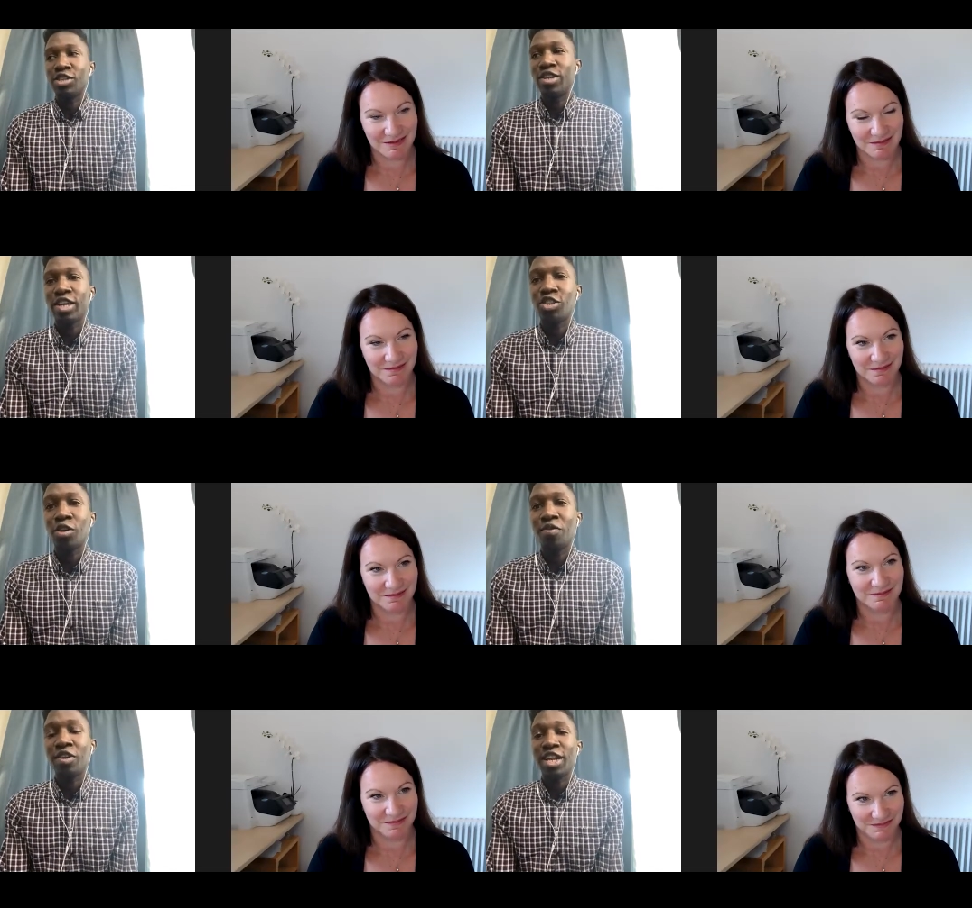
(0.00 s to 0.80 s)
Speaker 1: know, that's
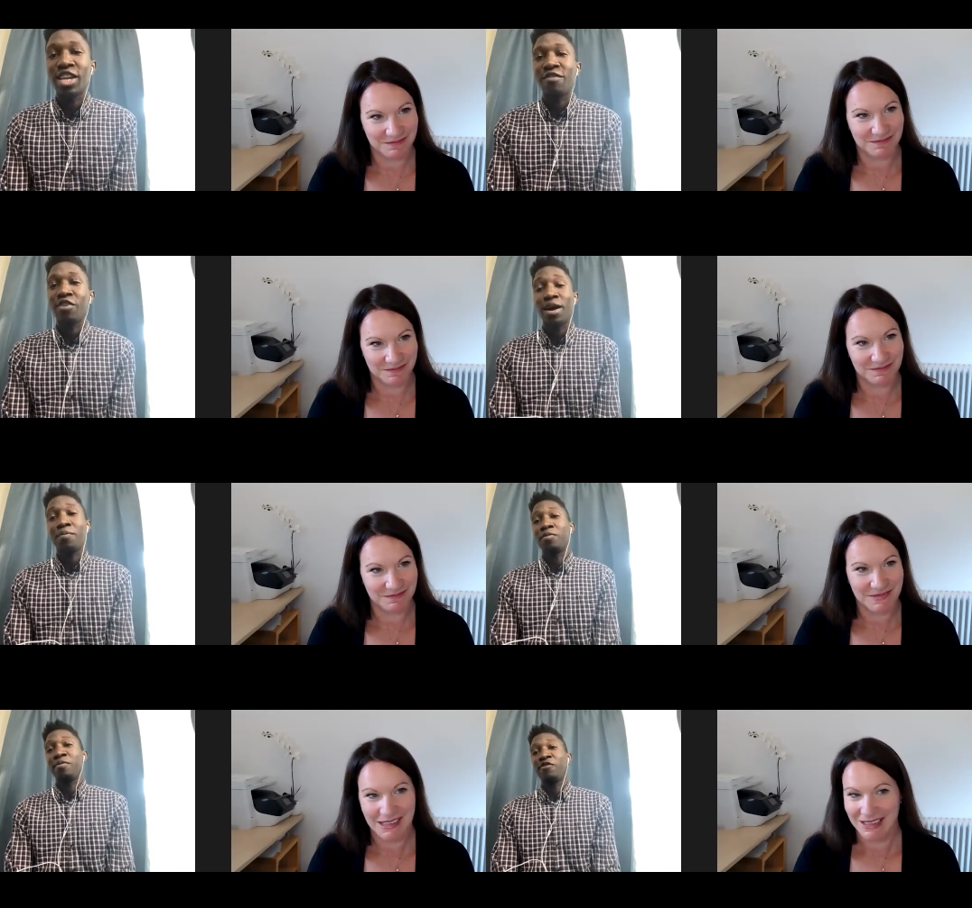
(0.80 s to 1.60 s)
something that never
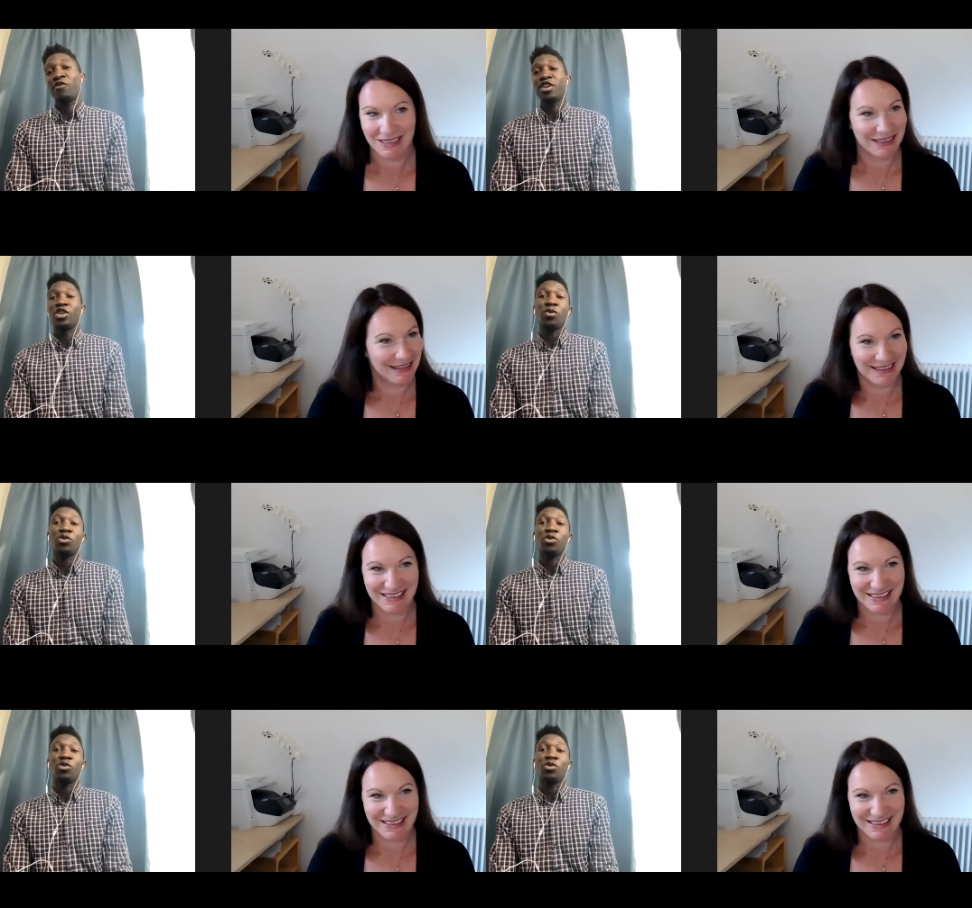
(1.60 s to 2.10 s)
happened before. no,